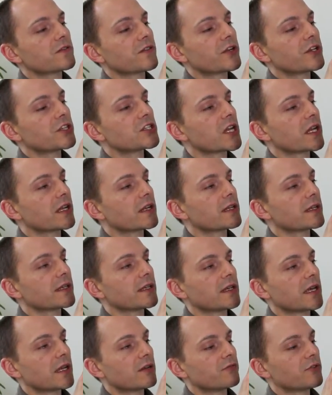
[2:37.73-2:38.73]
very
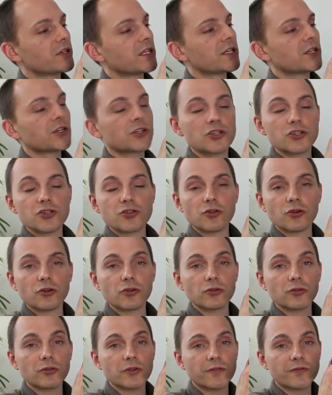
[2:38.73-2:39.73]
gently and really
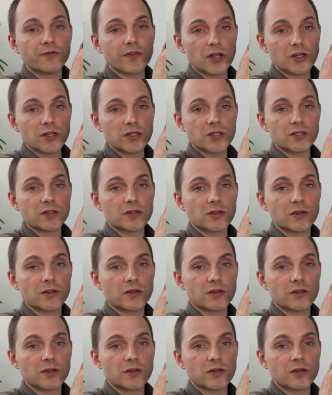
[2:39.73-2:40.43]
control the front